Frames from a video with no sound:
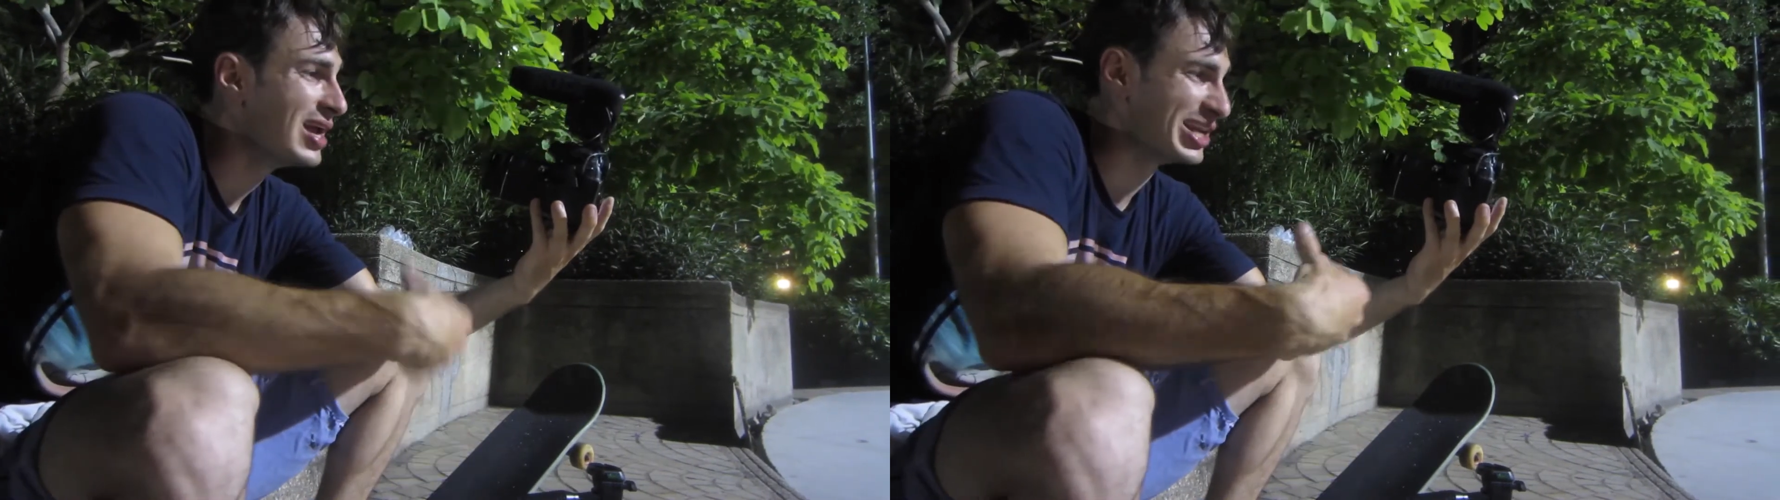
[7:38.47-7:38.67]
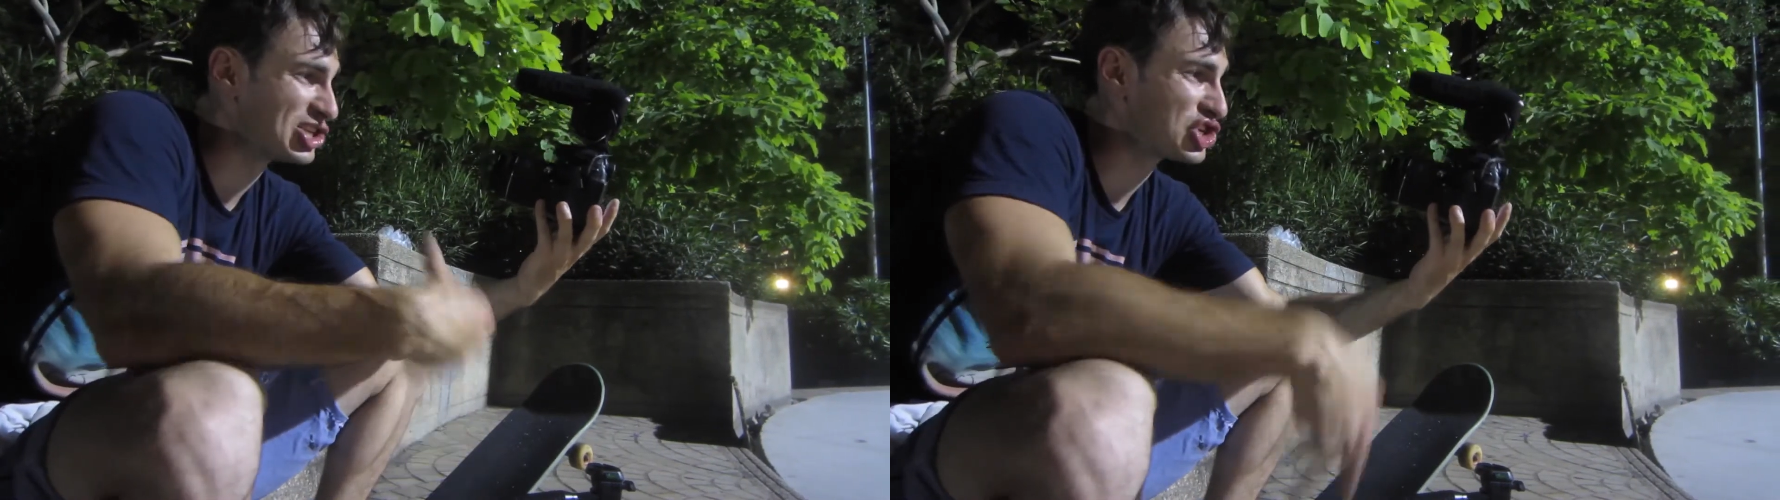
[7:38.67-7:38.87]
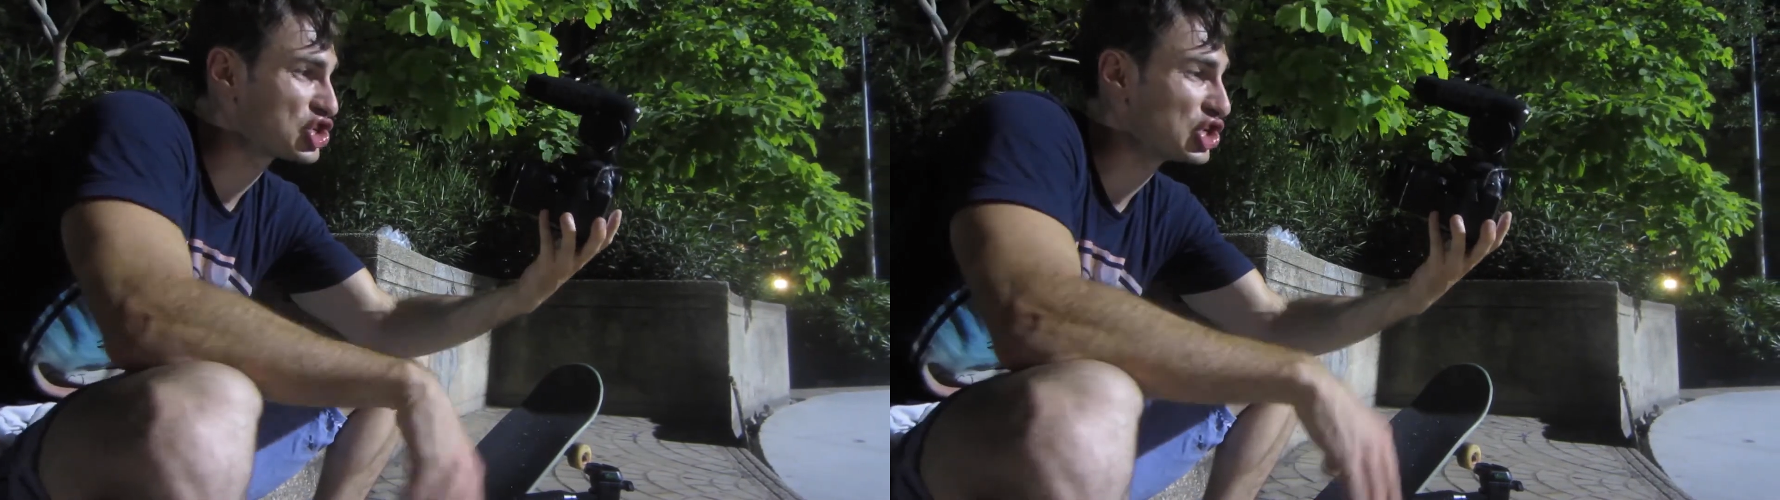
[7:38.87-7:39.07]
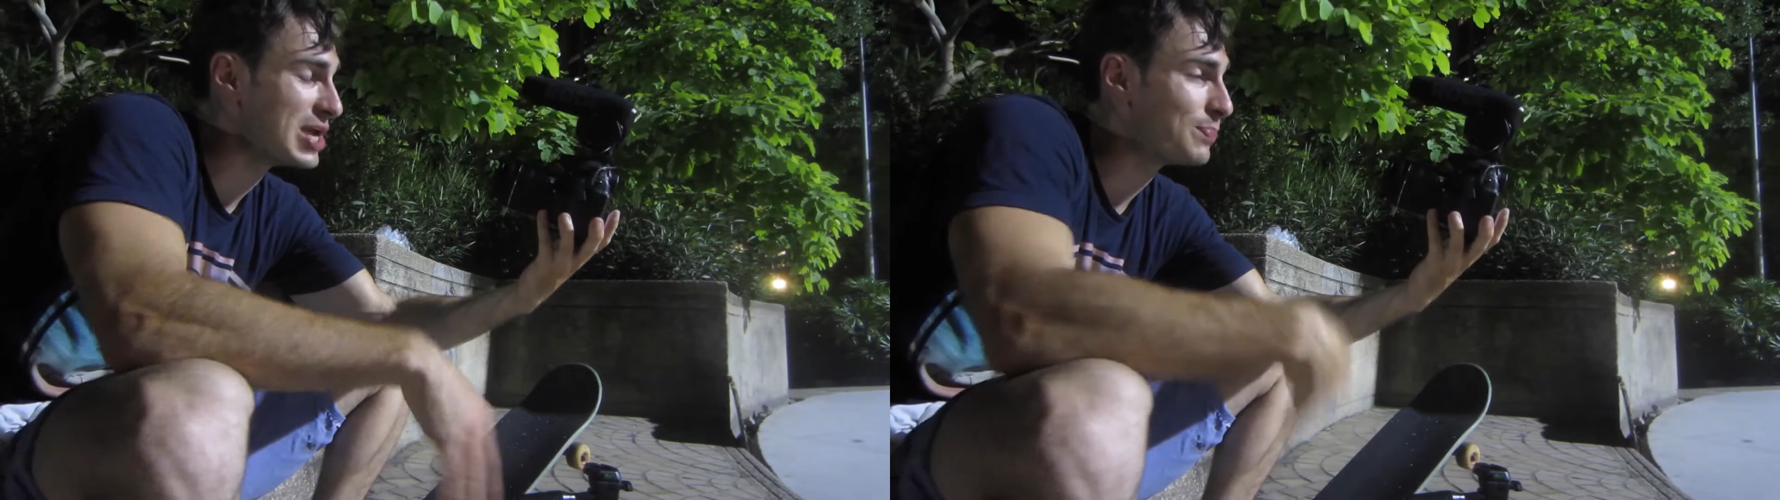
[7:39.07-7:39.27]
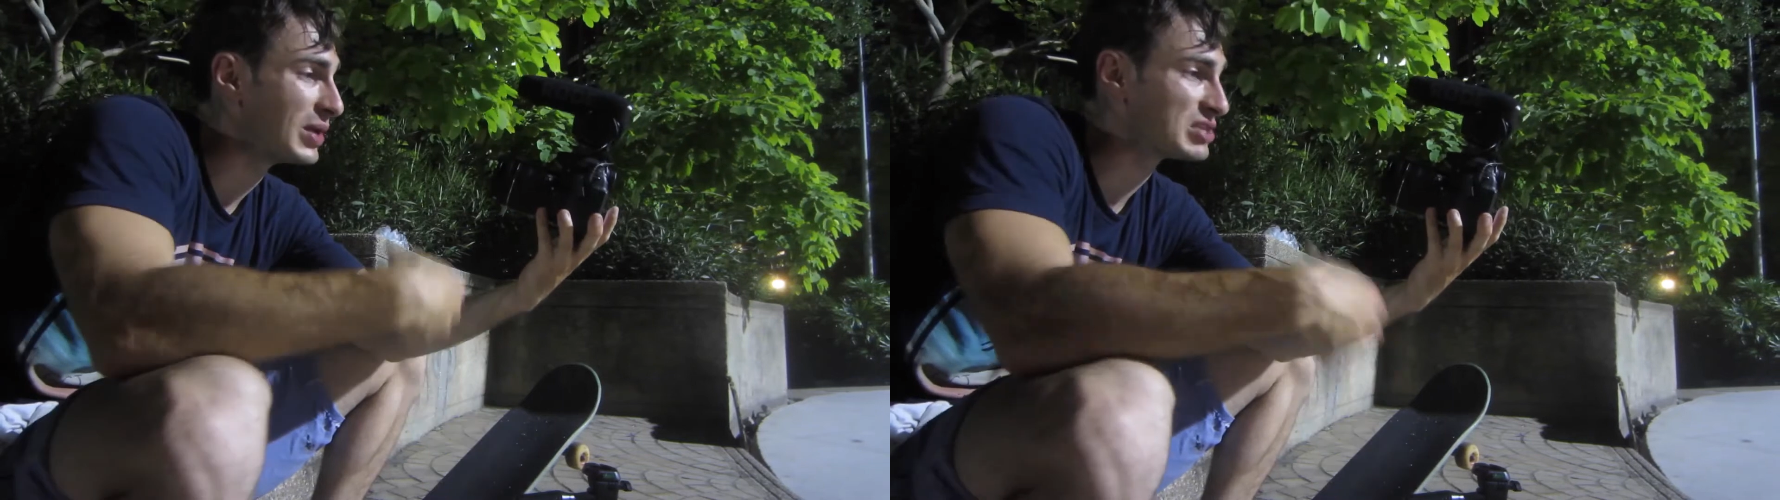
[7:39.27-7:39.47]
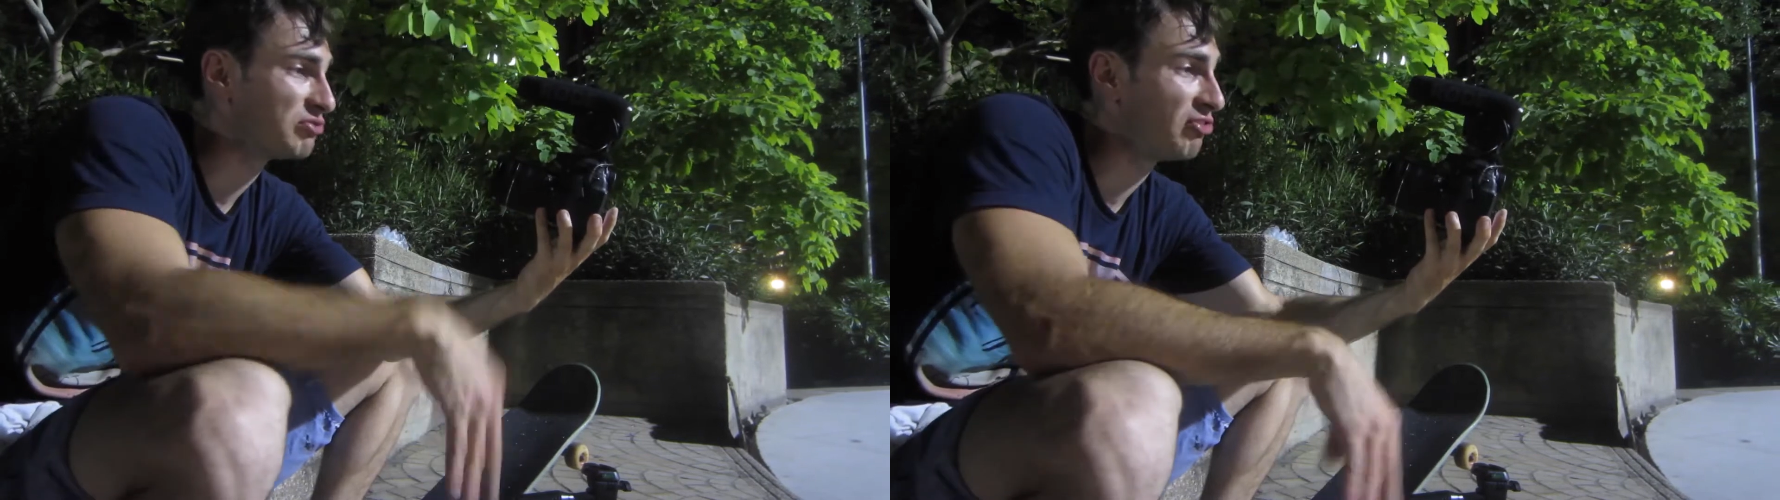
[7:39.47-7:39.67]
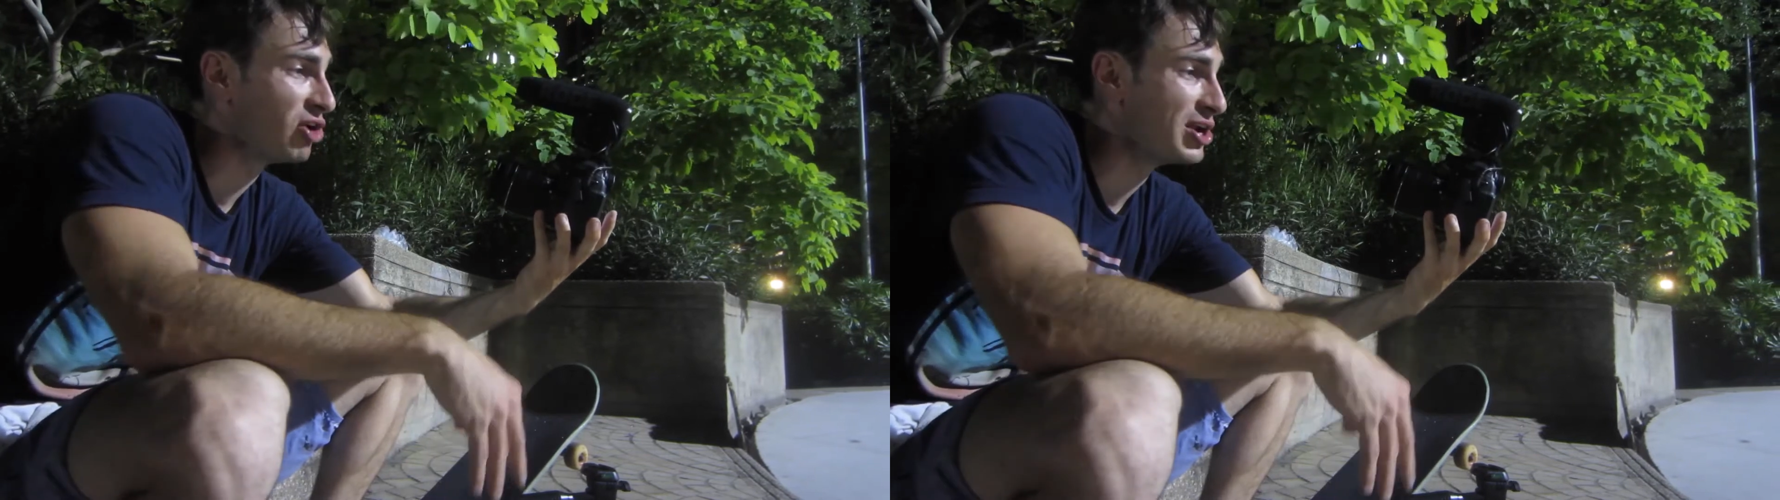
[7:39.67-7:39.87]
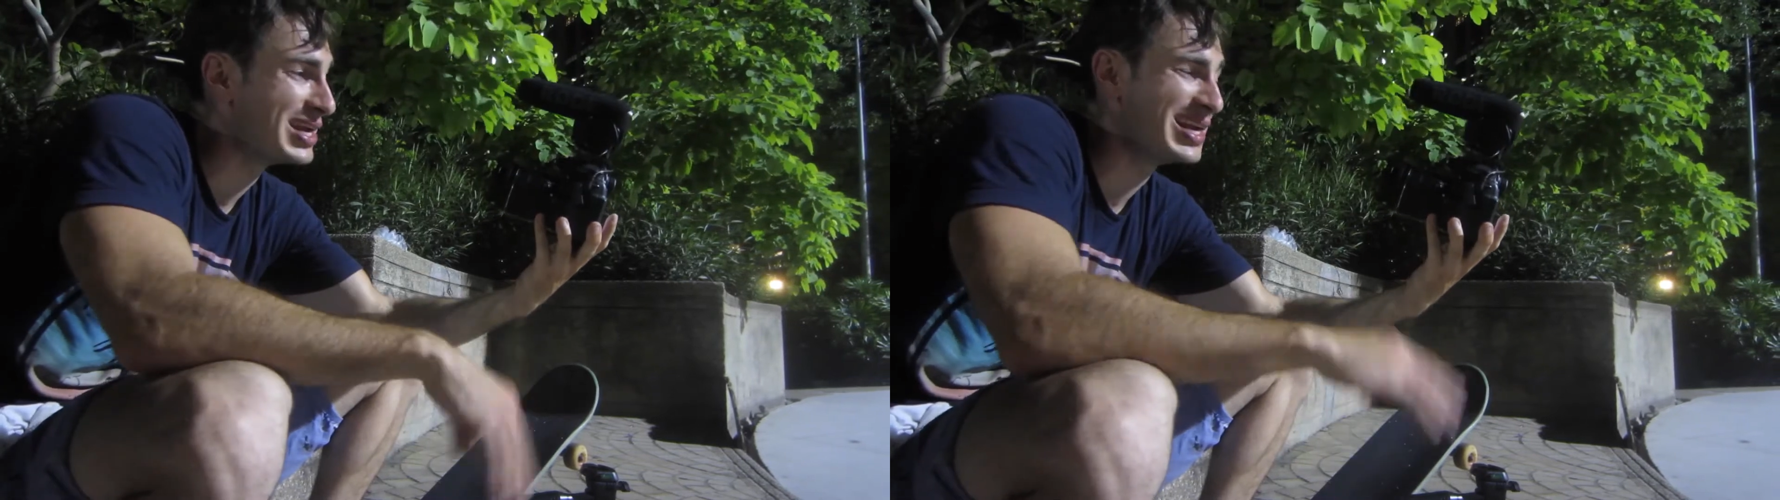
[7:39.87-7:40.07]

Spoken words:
It's cheap, it's fun.